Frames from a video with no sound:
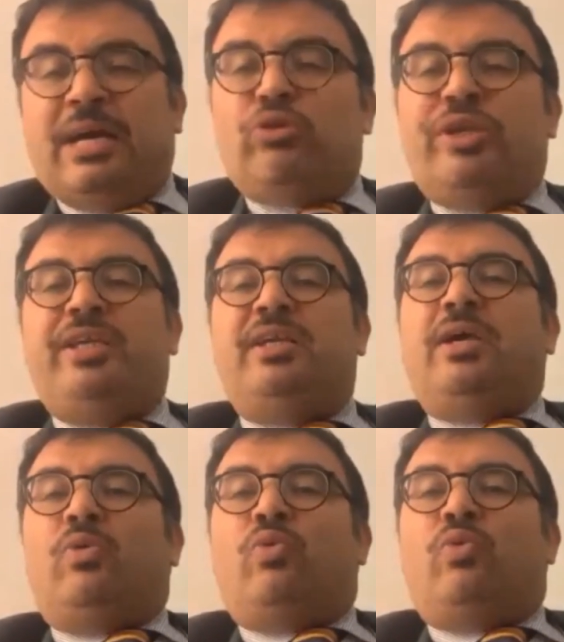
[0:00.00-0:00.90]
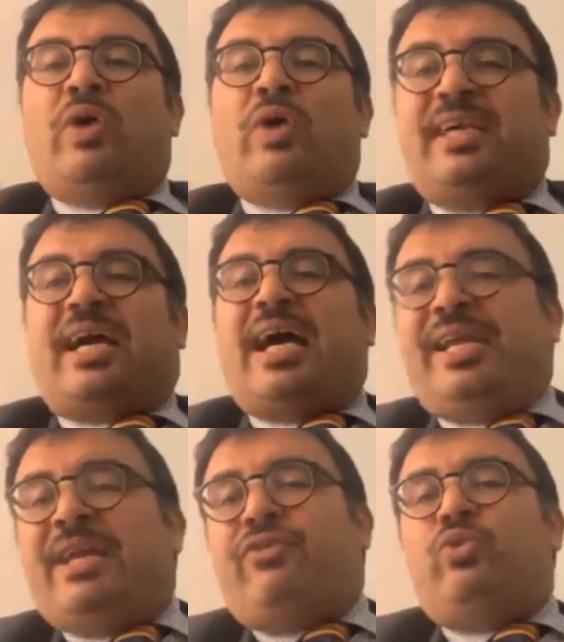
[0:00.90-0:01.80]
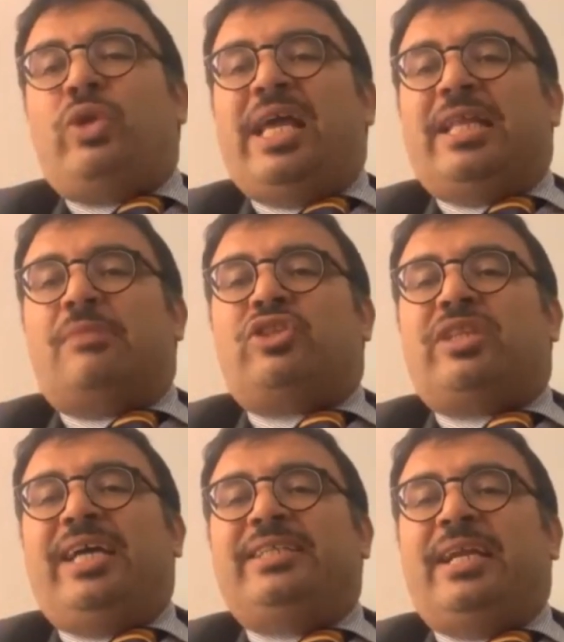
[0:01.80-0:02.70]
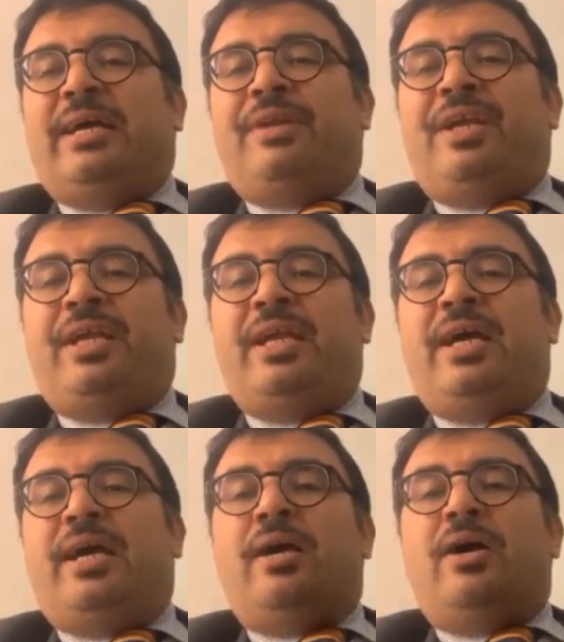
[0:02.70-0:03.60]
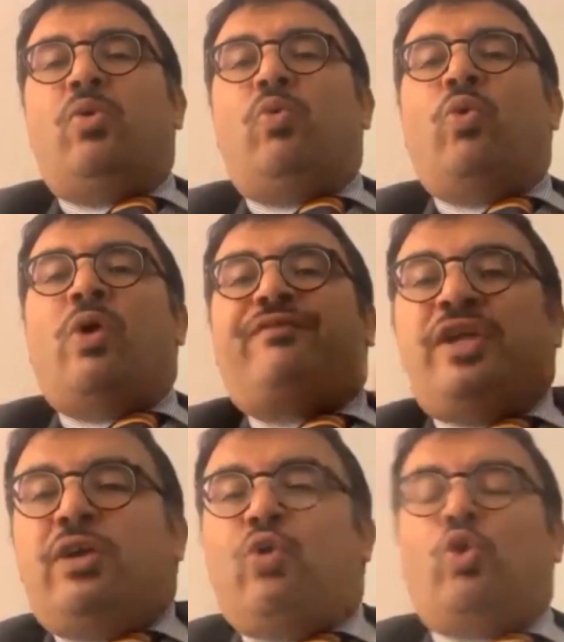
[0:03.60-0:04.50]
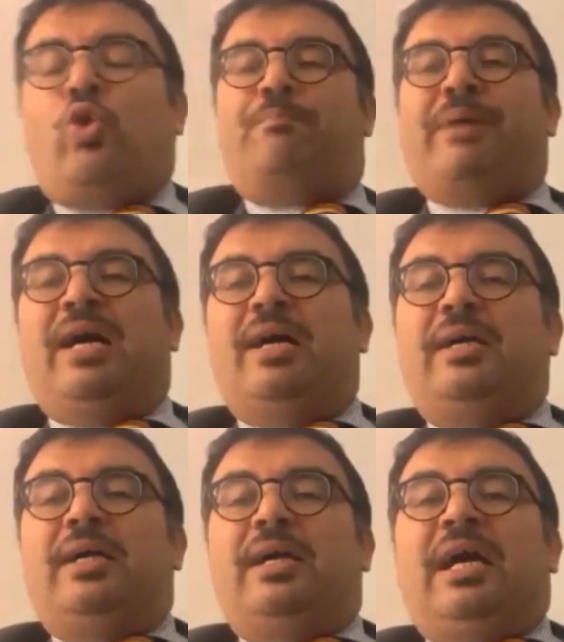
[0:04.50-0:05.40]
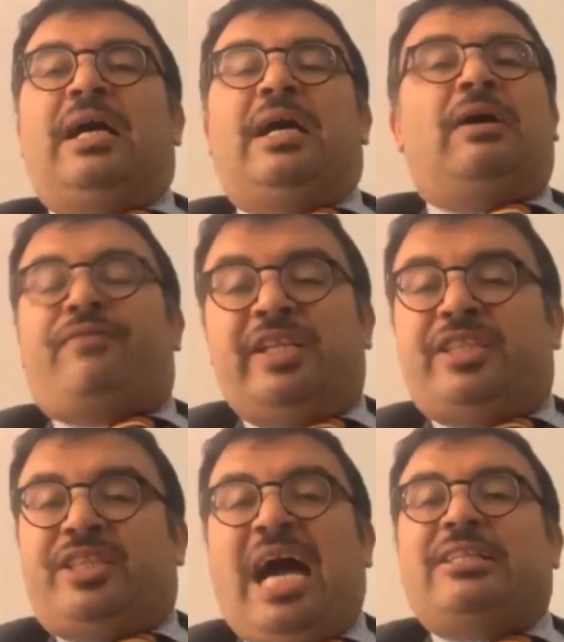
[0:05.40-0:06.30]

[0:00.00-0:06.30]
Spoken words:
Regarding our friends in the international community, in the US and the EU,